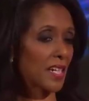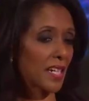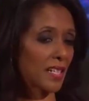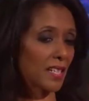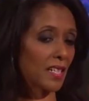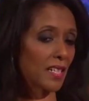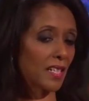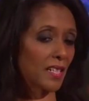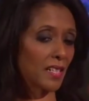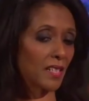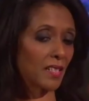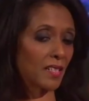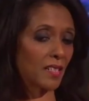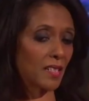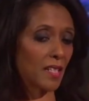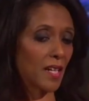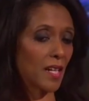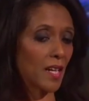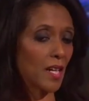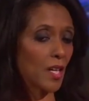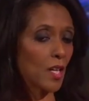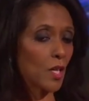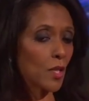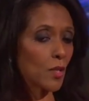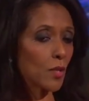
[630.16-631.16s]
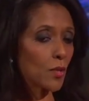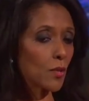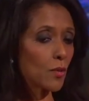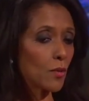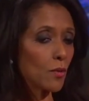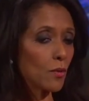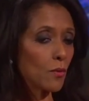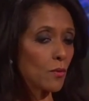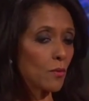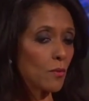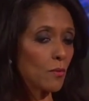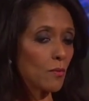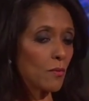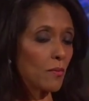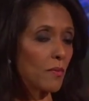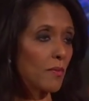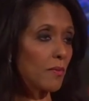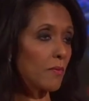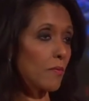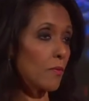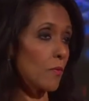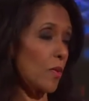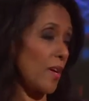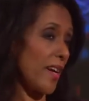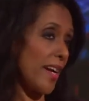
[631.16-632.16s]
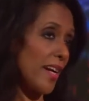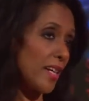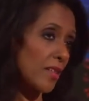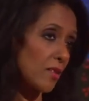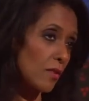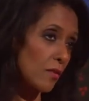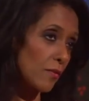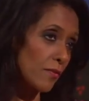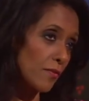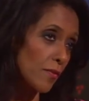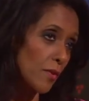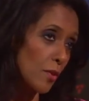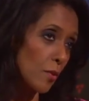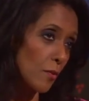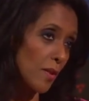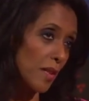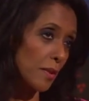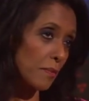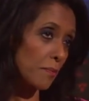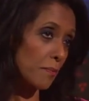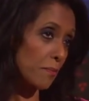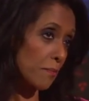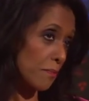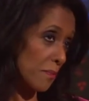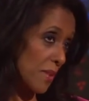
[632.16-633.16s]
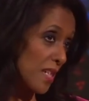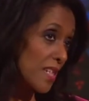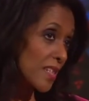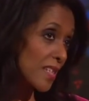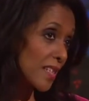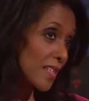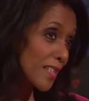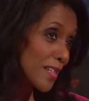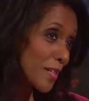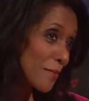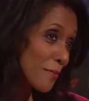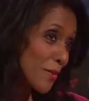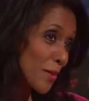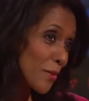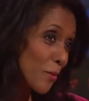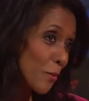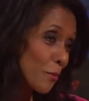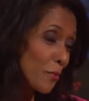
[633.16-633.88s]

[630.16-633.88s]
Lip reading: decades, you were head of UN peacekeeping